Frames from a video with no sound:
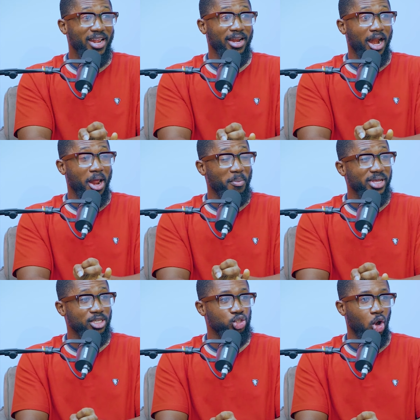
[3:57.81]
He did an
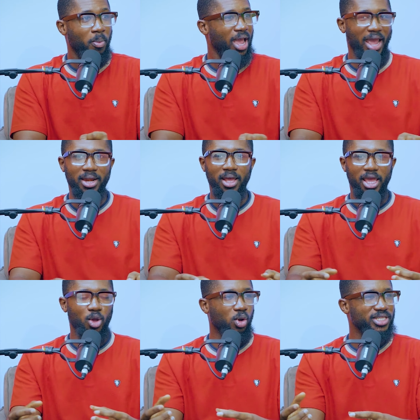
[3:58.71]
amazing job, and
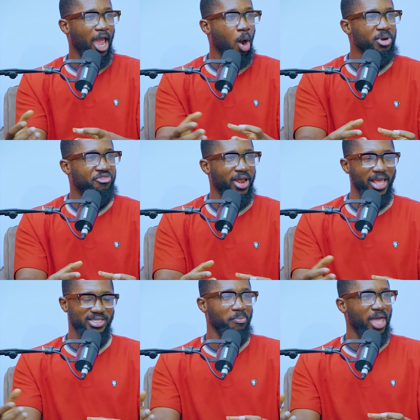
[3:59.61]
he was the help defender
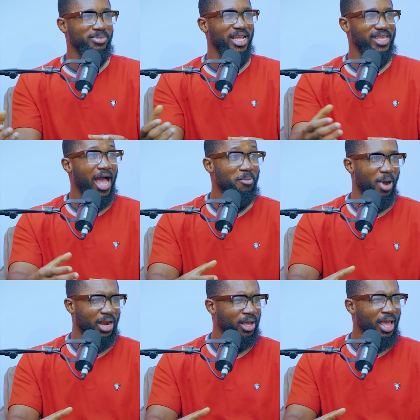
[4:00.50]
and sometimes the tag
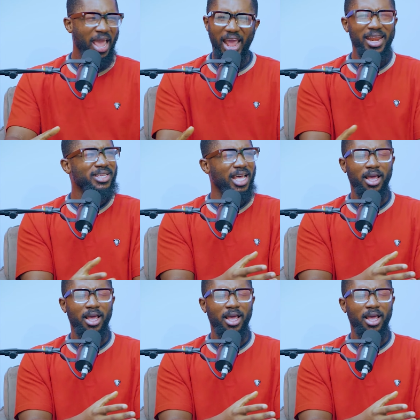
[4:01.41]
man. And he's